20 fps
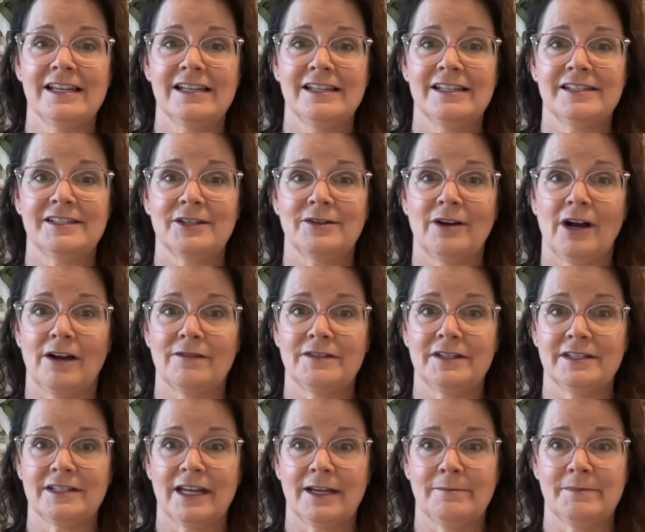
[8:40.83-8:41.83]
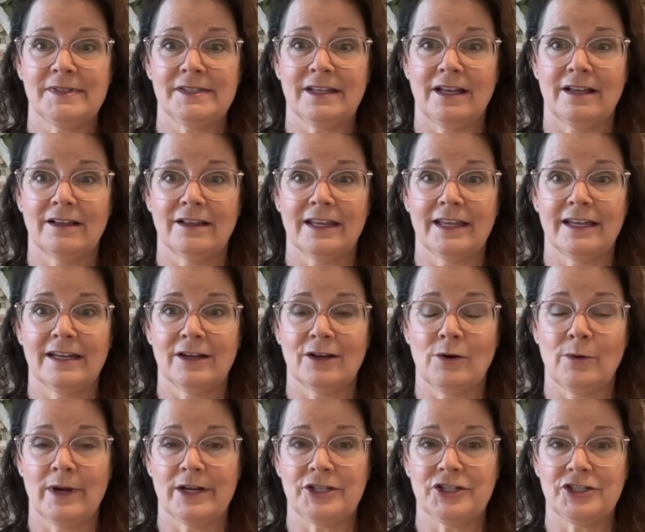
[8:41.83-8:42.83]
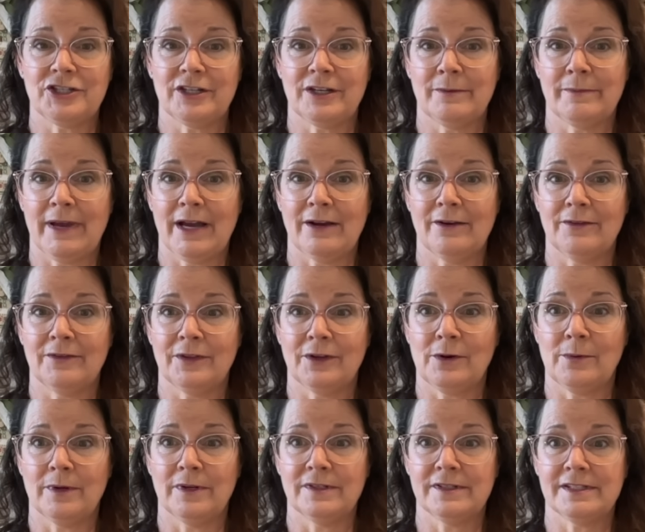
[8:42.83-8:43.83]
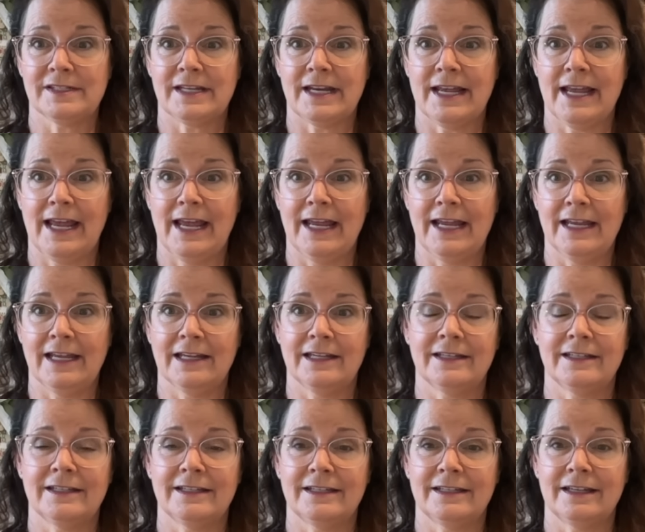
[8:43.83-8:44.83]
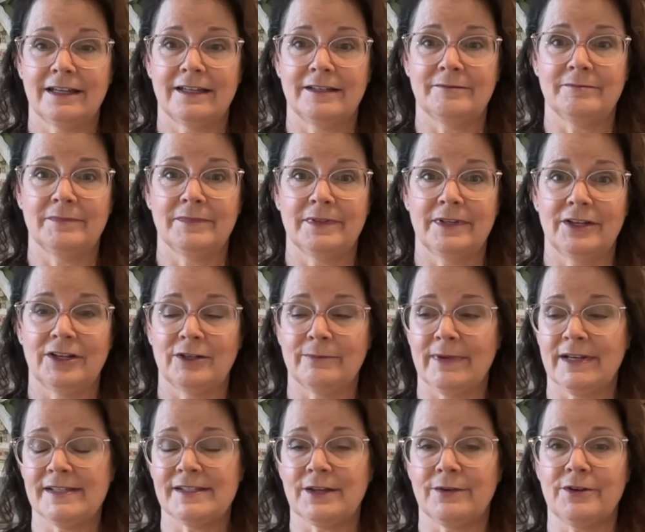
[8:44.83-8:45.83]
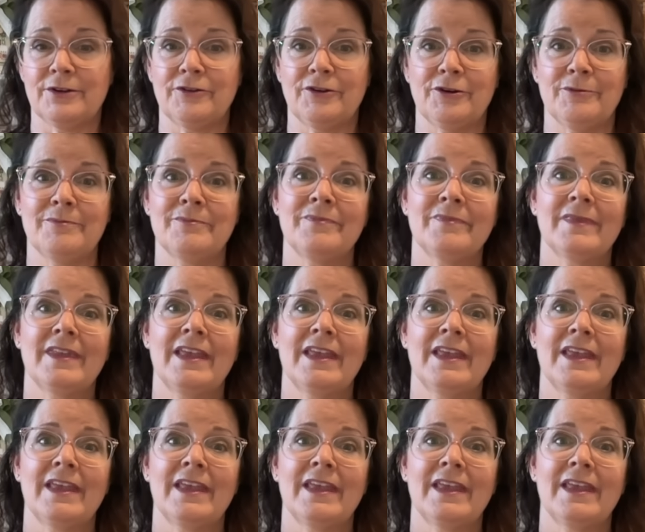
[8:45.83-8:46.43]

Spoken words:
So oftentimes I'll get a question about the quilts that I hang here in my sewing room.